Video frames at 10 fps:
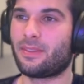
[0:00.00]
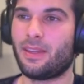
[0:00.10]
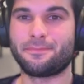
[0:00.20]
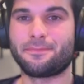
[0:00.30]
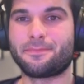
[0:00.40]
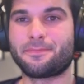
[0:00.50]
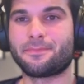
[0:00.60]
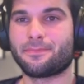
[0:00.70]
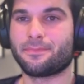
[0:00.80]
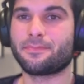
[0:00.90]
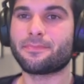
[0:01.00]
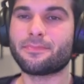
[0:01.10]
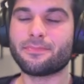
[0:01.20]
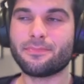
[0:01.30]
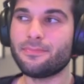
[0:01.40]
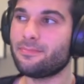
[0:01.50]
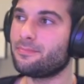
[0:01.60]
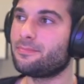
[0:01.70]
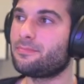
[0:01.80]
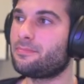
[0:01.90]

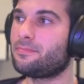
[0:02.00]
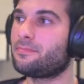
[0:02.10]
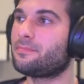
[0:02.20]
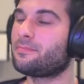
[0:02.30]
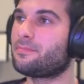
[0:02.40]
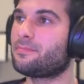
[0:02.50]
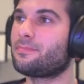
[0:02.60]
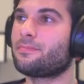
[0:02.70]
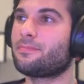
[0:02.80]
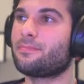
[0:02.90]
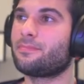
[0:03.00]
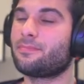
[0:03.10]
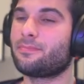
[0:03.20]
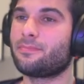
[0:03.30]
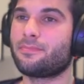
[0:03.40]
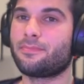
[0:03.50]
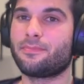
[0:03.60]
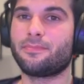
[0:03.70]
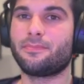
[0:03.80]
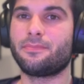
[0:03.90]

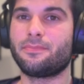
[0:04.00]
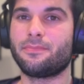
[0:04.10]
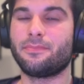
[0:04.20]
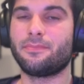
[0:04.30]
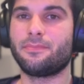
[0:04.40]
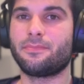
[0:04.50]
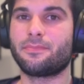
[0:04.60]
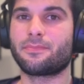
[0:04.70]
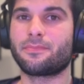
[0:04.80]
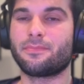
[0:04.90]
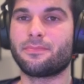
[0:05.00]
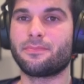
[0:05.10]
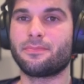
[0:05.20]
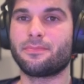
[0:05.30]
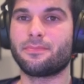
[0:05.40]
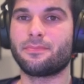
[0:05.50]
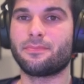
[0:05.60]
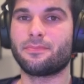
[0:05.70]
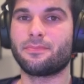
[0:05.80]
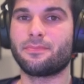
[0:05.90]

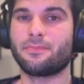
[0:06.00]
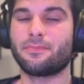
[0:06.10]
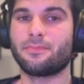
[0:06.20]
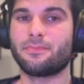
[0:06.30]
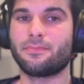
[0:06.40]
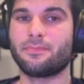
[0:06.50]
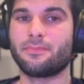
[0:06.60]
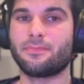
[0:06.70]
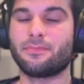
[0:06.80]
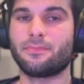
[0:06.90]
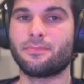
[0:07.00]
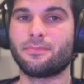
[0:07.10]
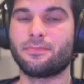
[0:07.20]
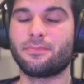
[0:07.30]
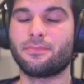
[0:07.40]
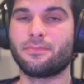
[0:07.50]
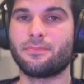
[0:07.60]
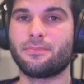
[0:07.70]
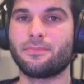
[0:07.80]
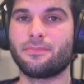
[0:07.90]
(silent)